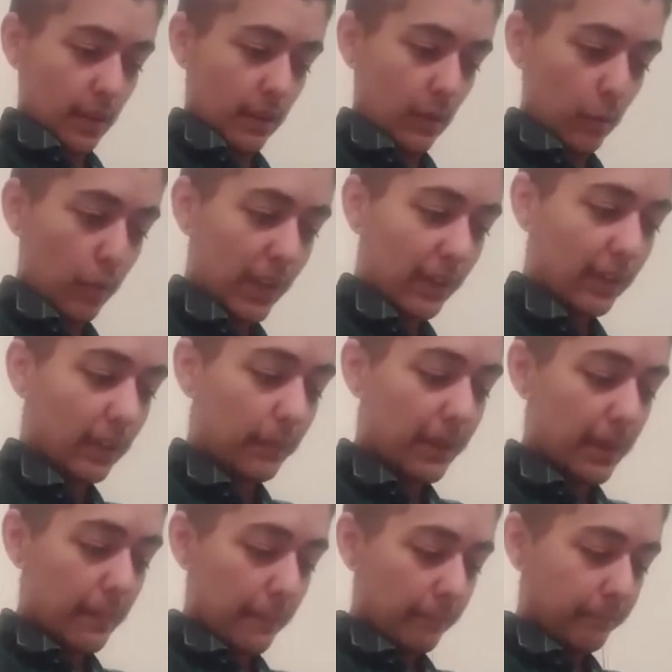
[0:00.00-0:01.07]
gonna wait a little
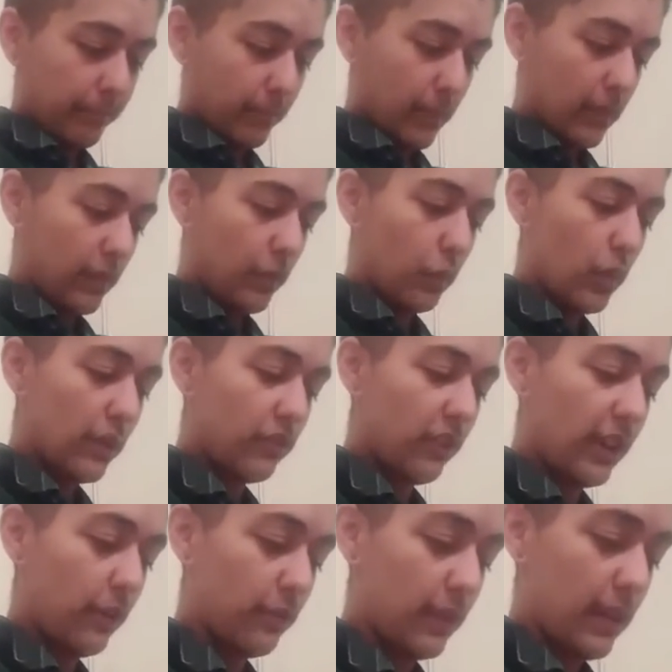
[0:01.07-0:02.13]
bit, wash
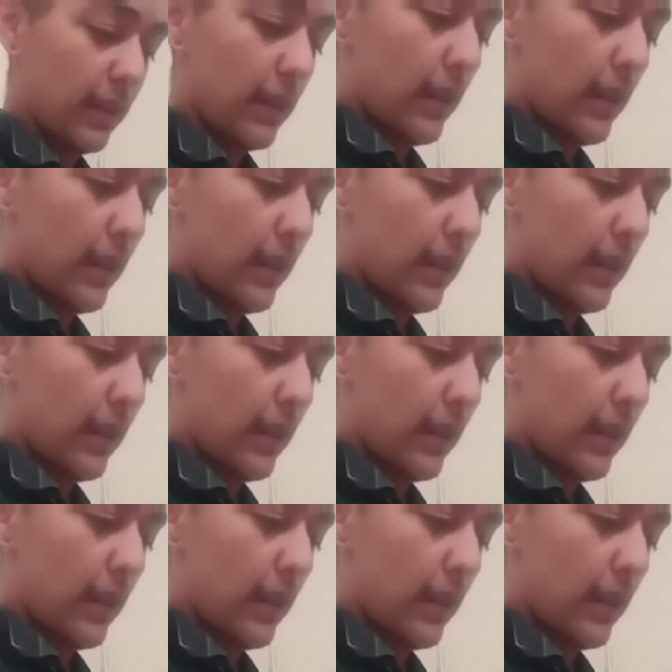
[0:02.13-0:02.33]
it out,